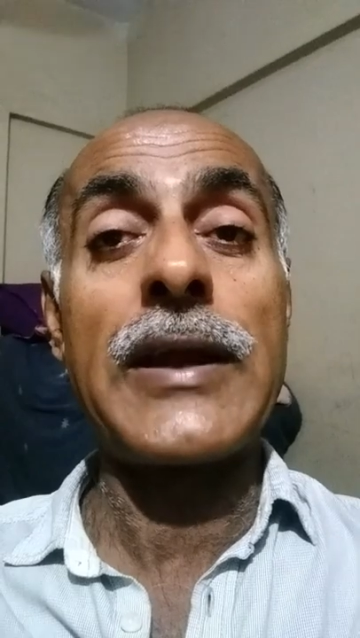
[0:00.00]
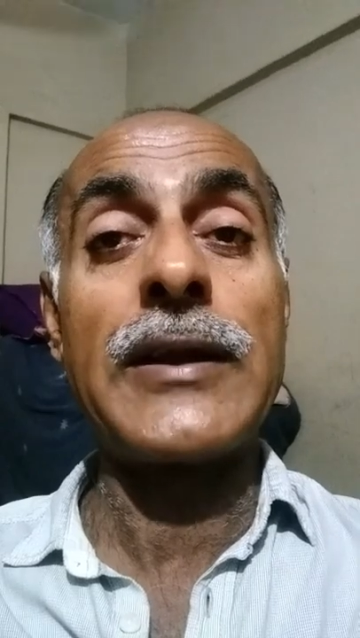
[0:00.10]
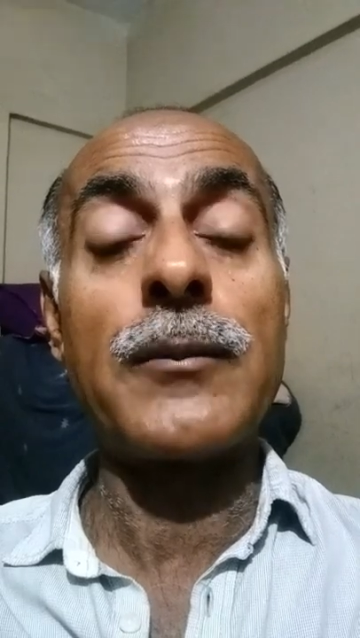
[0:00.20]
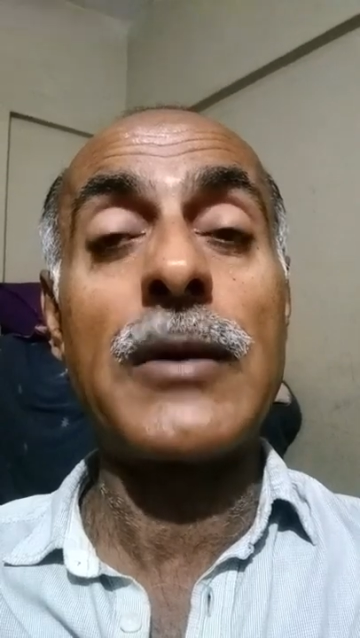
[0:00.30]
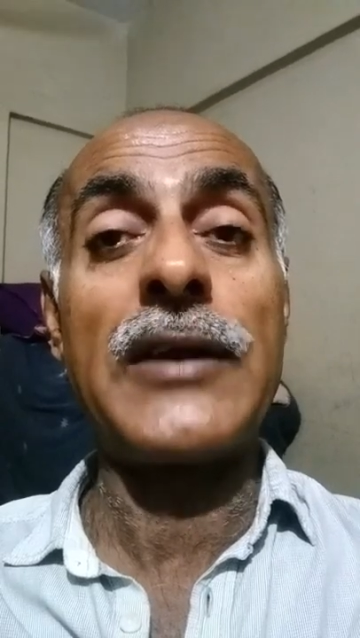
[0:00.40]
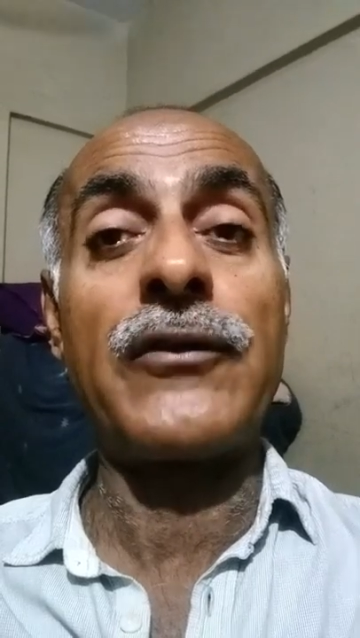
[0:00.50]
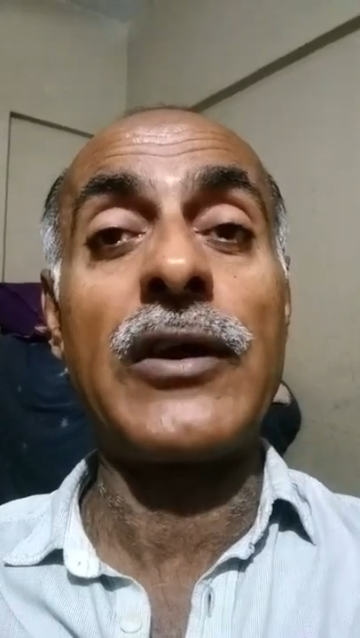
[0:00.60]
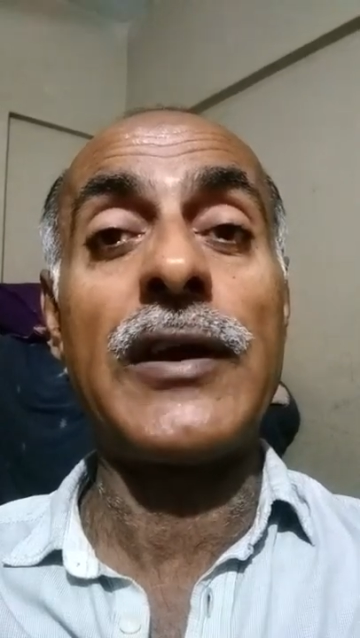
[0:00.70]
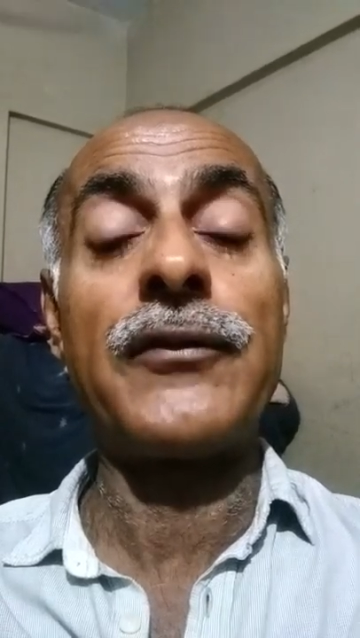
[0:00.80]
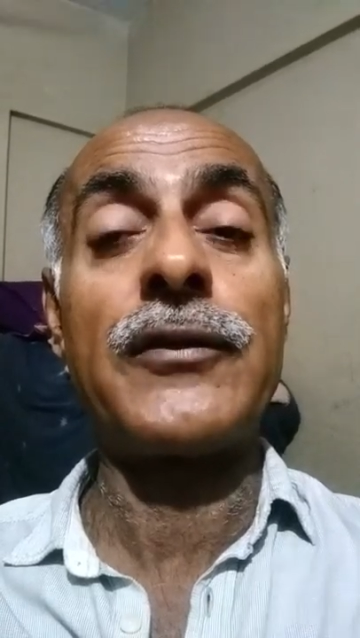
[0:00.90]
in my
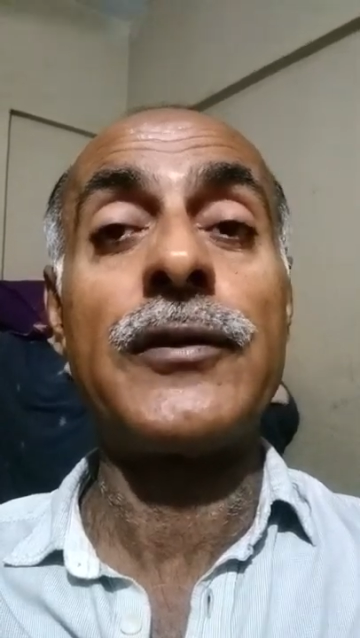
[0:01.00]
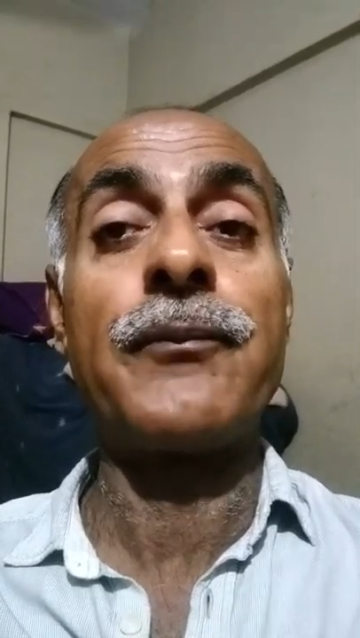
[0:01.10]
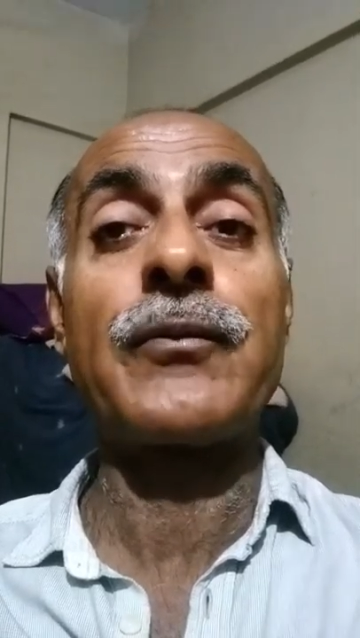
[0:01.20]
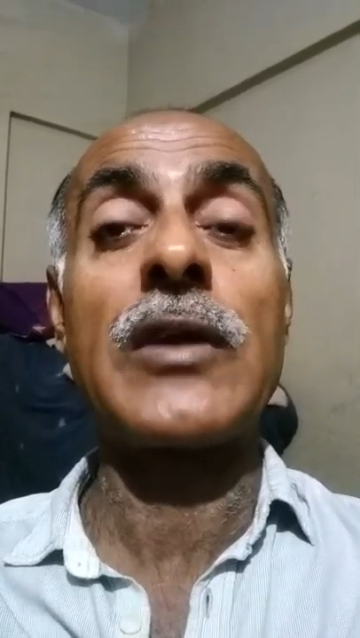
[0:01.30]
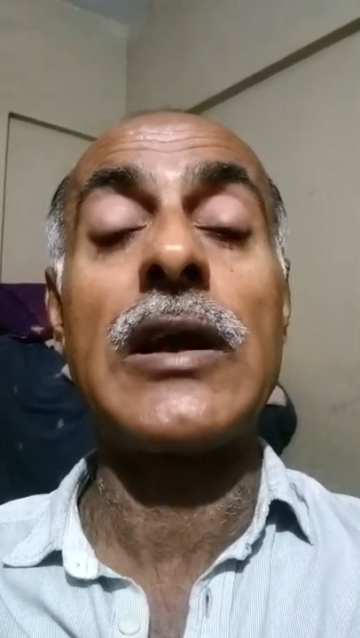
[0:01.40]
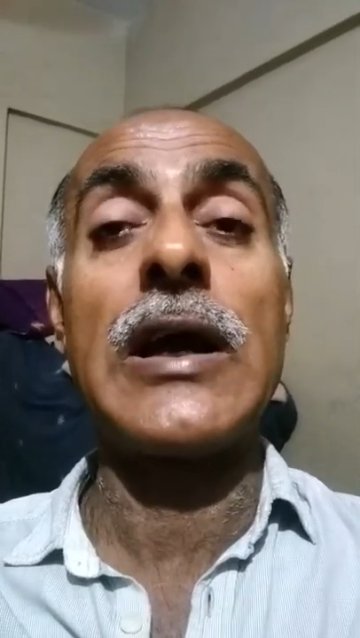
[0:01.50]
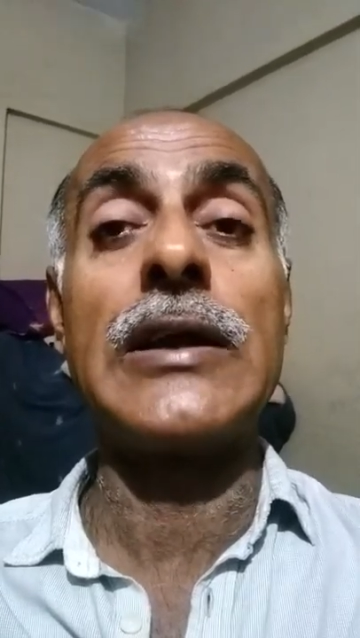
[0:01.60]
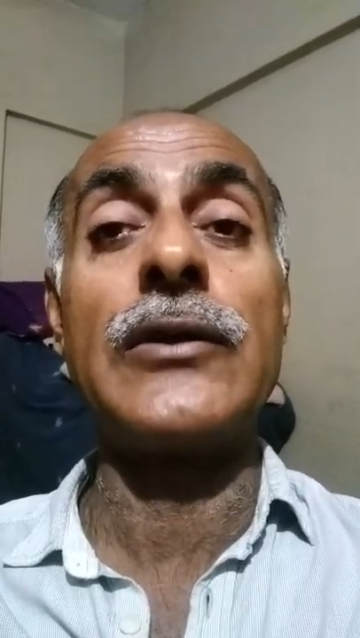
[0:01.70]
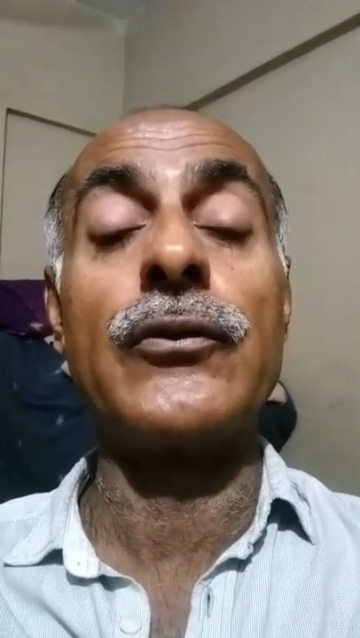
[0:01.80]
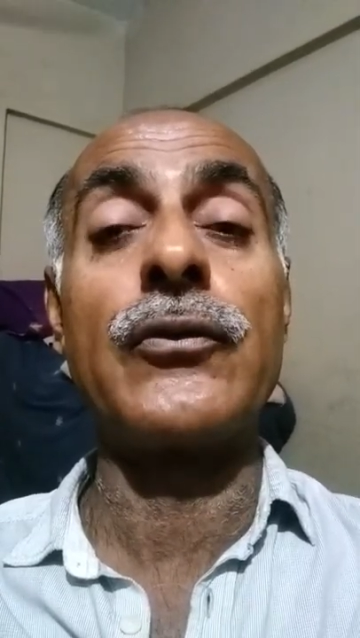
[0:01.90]
chest, and I
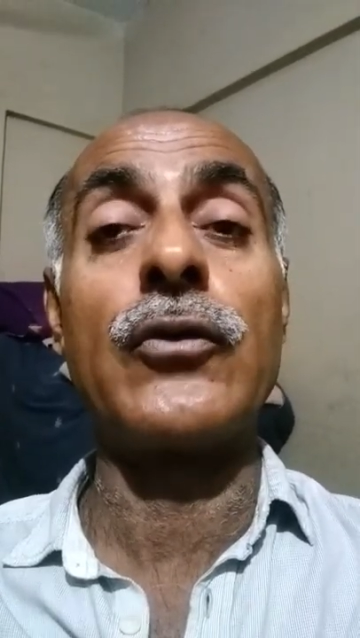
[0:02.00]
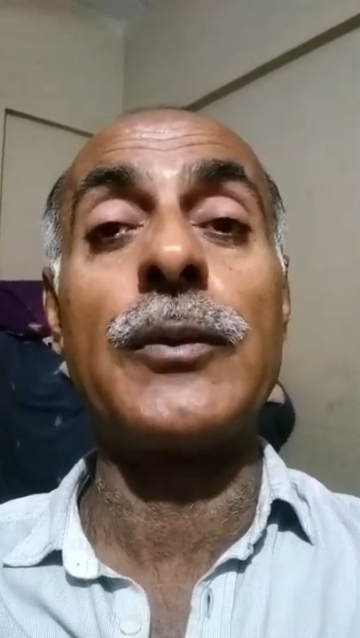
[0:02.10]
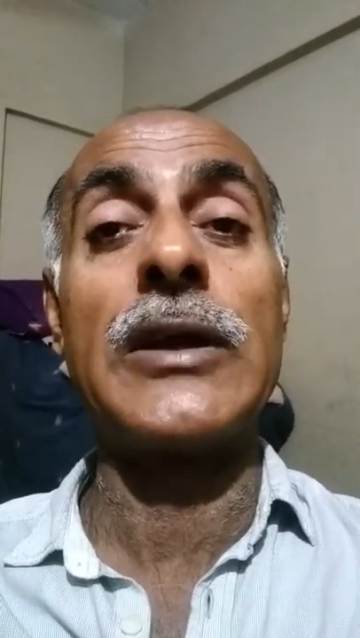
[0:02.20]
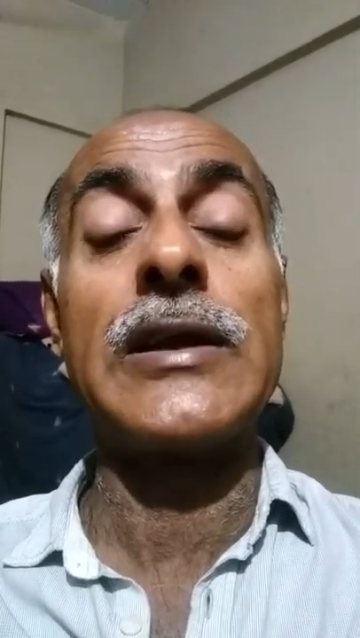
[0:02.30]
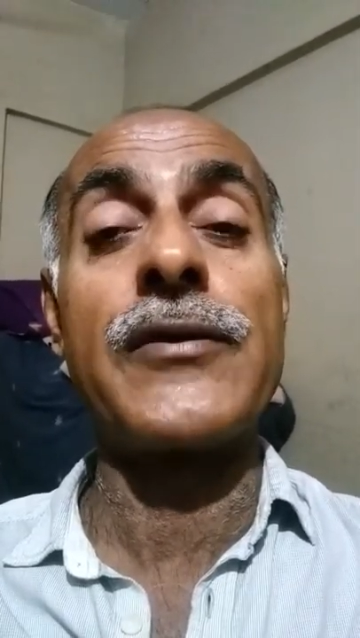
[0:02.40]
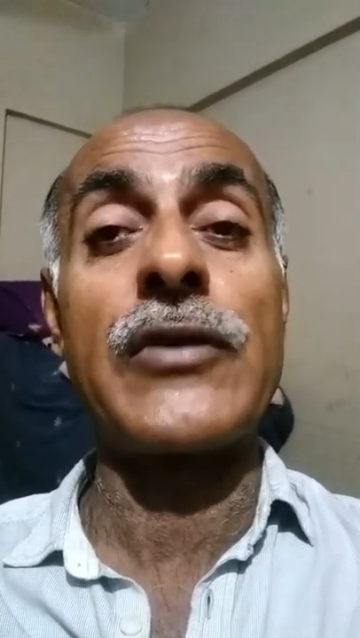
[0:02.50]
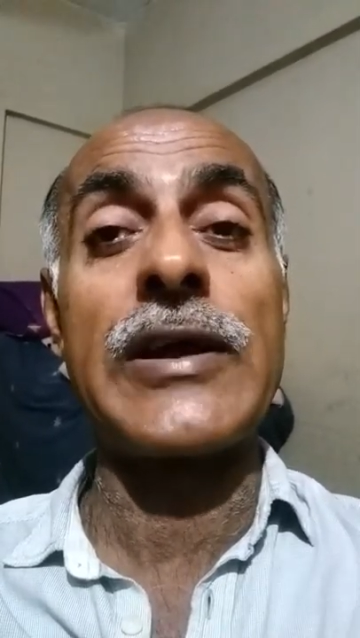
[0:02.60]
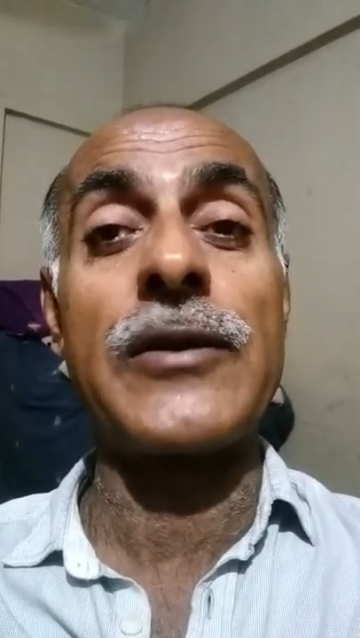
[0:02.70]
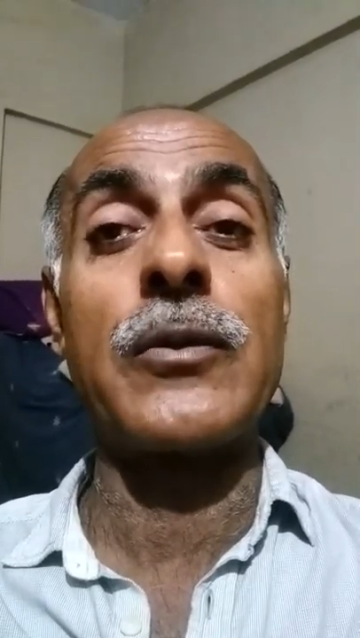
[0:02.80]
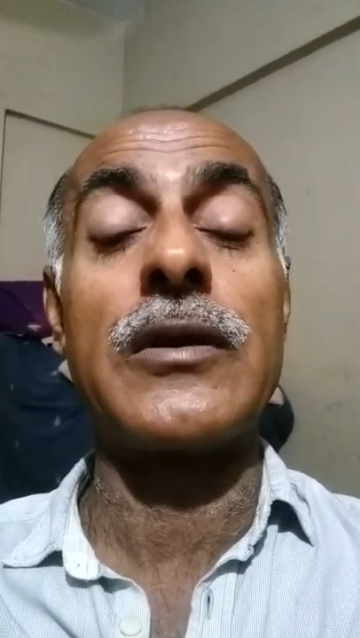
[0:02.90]
used to be in
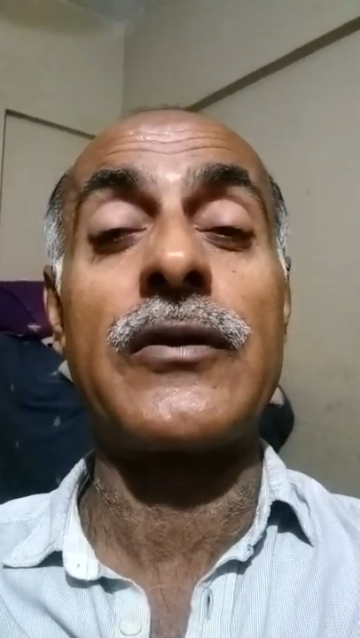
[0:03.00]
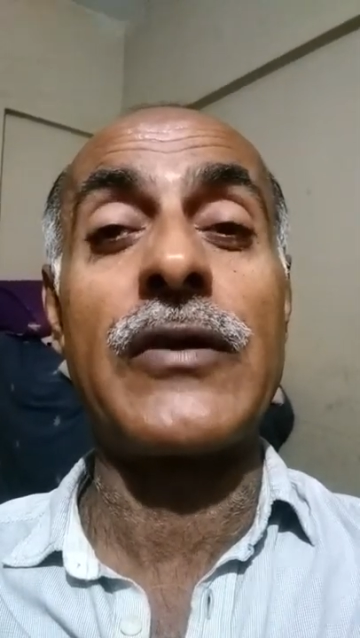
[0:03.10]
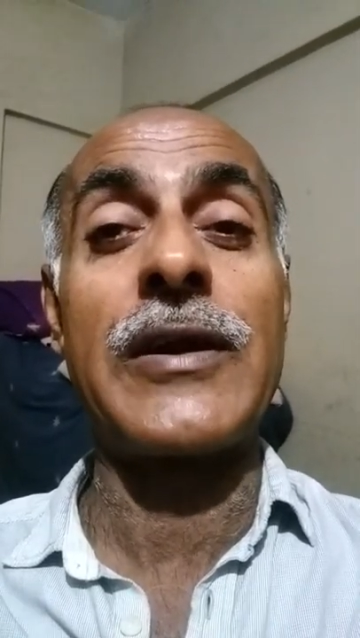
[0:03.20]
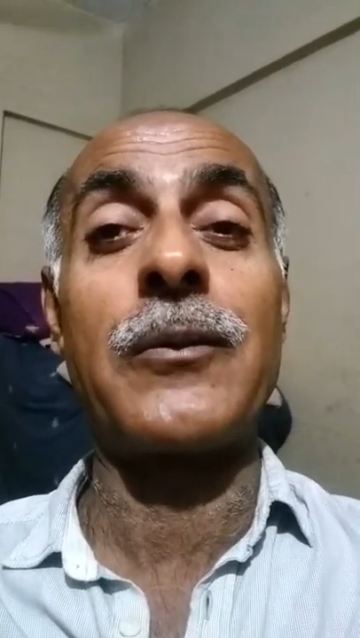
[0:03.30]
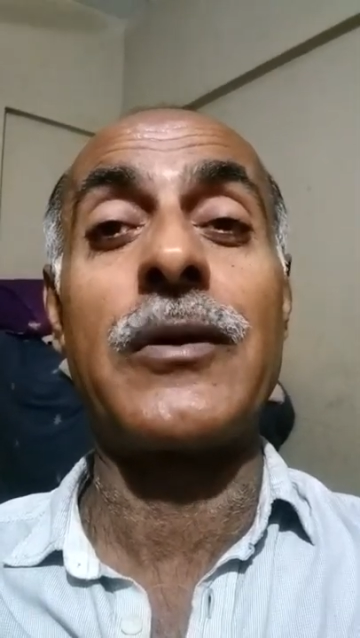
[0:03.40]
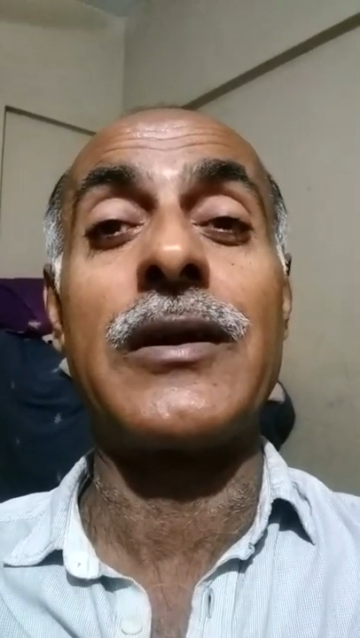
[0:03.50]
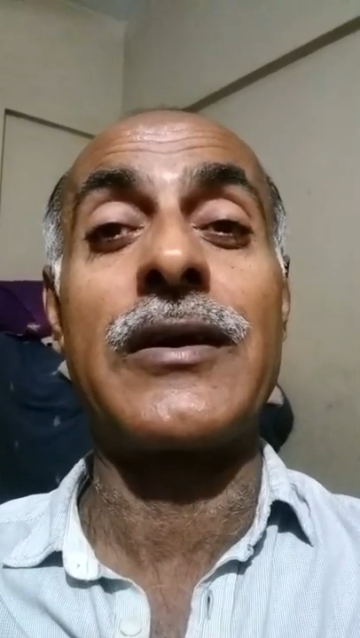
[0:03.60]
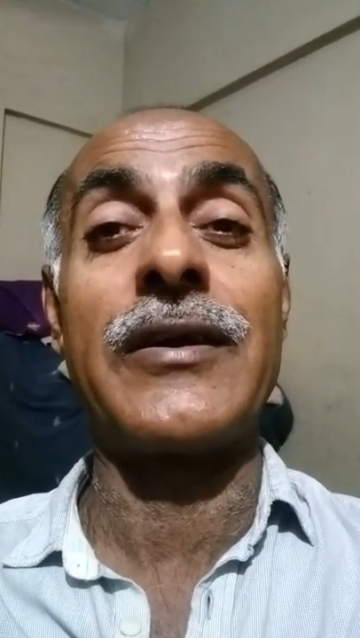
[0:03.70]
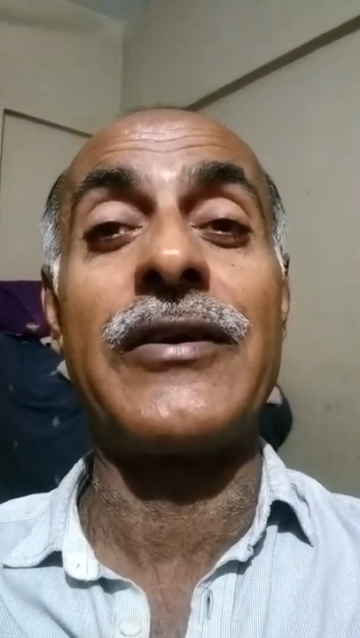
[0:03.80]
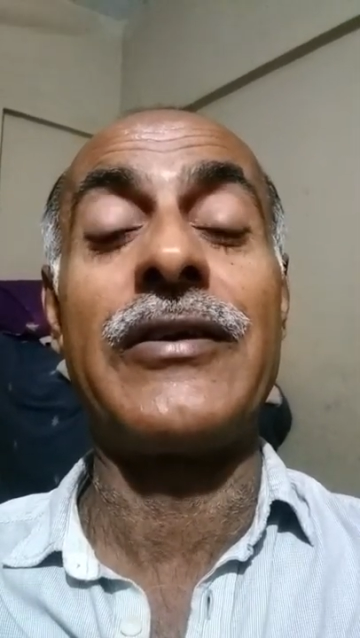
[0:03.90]
terrible, terrible
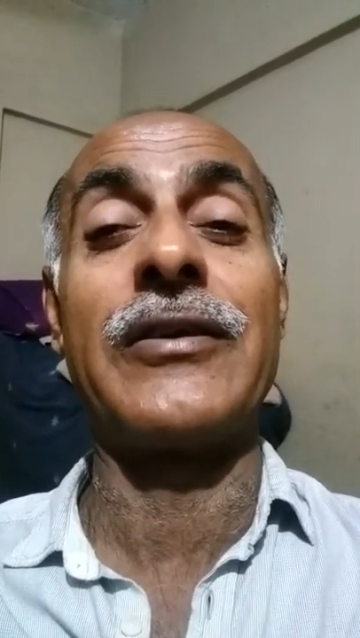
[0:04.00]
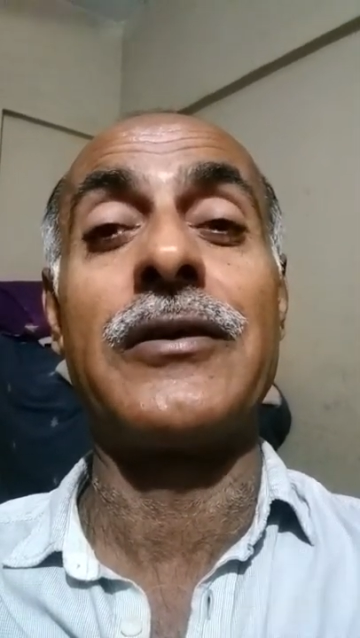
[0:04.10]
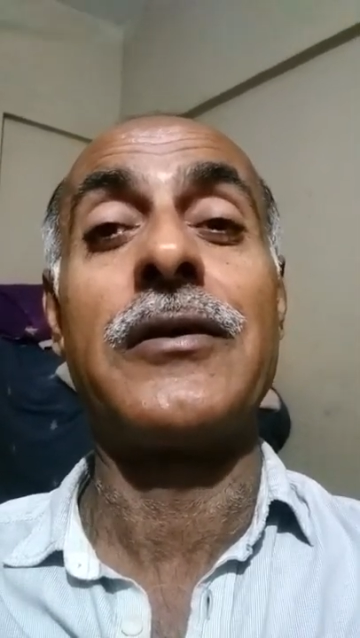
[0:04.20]
condition.